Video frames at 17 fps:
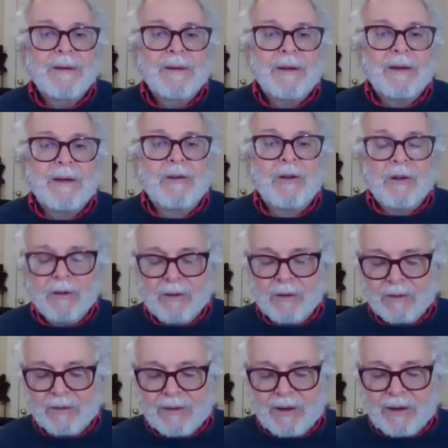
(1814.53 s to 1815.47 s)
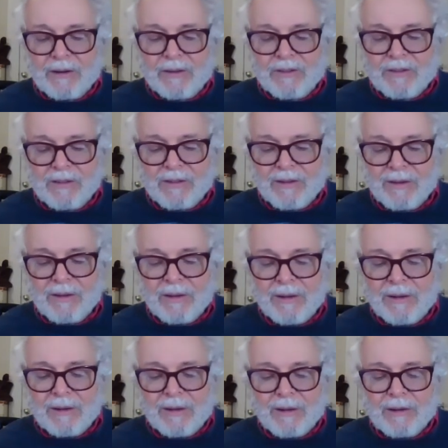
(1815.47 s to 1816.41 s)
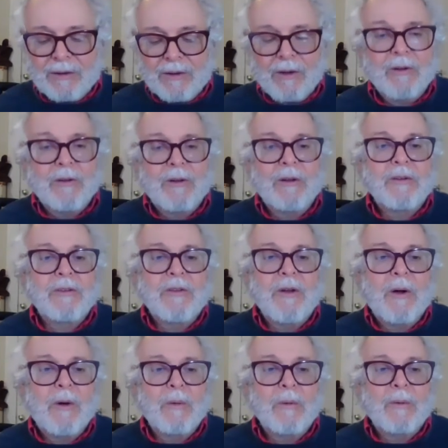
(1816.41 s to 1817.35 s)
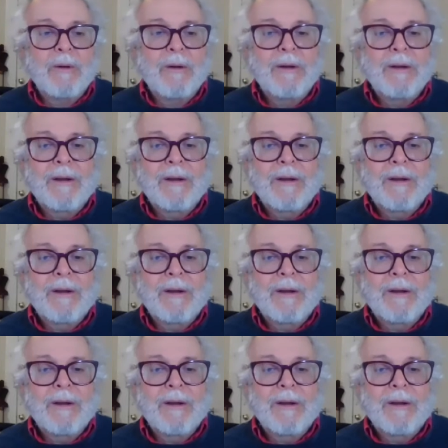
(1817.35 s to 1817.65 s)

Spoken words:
It gurgled yes, it gurgled no,